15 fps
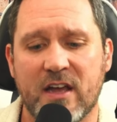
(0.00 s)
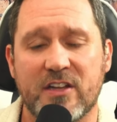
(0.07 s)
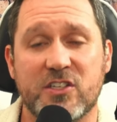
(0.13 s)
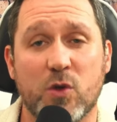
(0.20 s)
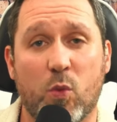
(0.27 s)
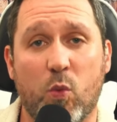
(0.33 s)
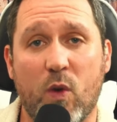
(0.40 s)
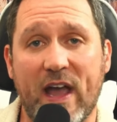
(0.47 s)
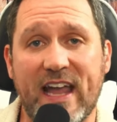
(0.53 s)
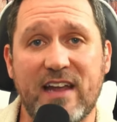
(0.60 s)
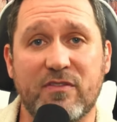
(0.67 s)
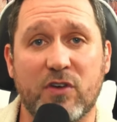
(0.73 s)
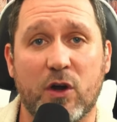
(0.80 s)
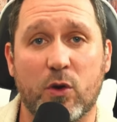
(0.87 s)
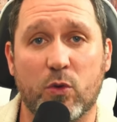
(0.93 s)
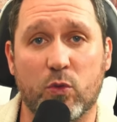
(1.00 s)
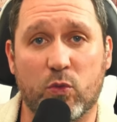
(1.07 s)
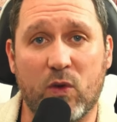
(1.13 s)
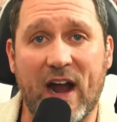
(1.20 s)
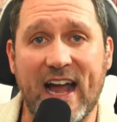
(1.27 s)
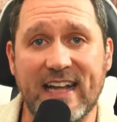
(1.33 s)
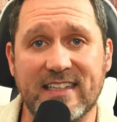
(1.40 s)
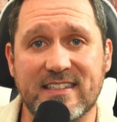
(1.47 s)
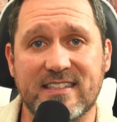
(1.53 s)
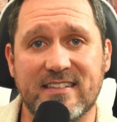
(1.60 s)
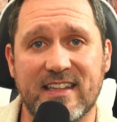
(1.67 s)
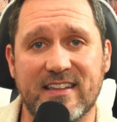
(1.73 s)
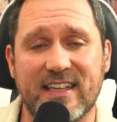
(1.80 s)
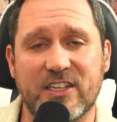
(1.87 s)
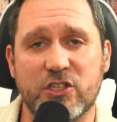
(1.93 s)
to waive rights
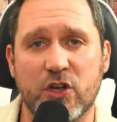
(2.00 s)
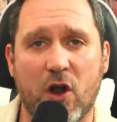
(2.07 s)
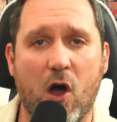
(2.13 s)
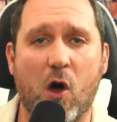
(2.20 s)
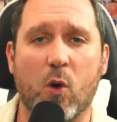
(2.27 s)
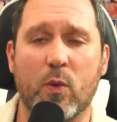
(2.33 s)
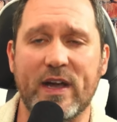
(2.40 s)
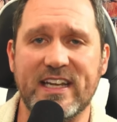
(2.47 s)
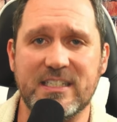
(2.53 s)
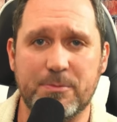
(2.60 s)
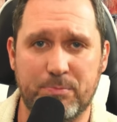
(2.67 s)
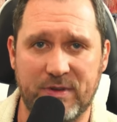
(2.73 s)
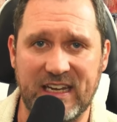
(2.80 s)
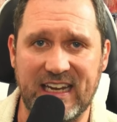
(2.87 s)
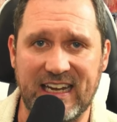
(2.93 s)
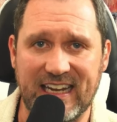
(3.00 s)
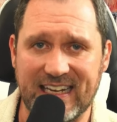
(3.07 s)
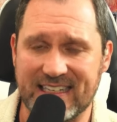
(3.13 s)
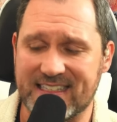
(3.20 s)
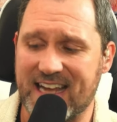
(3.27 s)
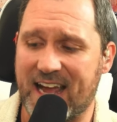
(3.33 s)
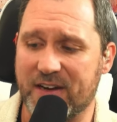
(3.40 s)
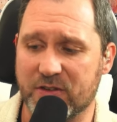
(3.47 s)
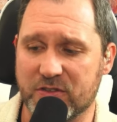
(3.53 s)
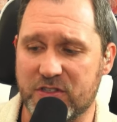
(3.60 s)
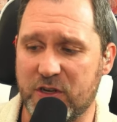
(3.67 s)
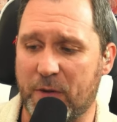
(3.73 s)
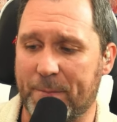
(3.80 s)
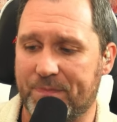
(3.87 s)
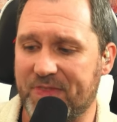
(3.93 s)
that they should always be entitled
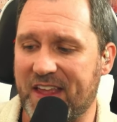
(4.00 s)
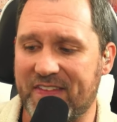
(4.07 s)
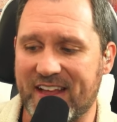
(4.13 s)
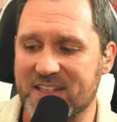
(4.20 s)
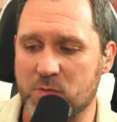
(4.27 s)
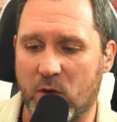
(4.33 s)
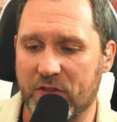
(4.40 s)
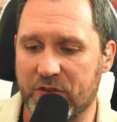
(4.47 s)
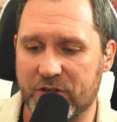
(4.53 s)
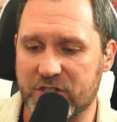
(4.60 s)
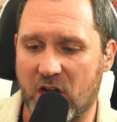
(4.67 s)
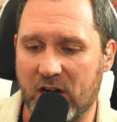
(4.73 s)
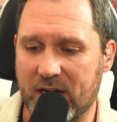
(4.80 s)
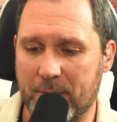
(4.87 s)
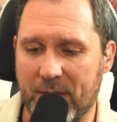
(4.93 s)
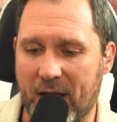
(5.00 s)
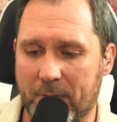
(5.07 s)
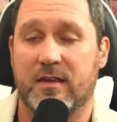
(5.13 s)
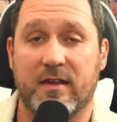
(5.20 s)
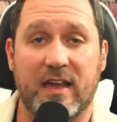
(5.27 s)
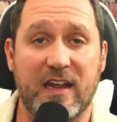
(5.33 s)
to. And that's what they're talking about.